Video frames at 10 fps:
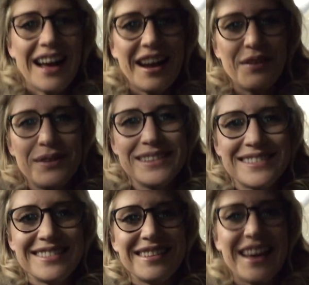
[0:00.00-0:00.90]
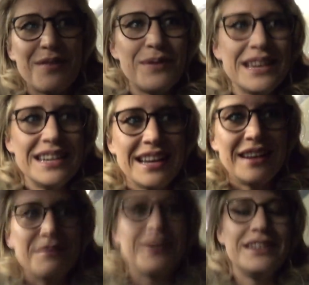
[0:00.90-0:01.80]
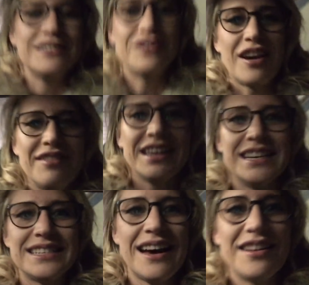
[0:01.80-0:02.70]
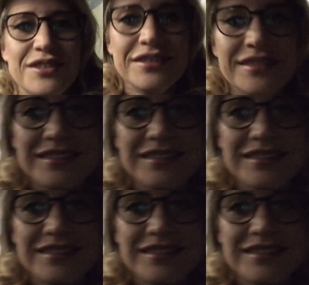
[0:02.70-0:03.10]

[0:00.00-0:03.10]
I always get weirded out when you're driving in a tunnel,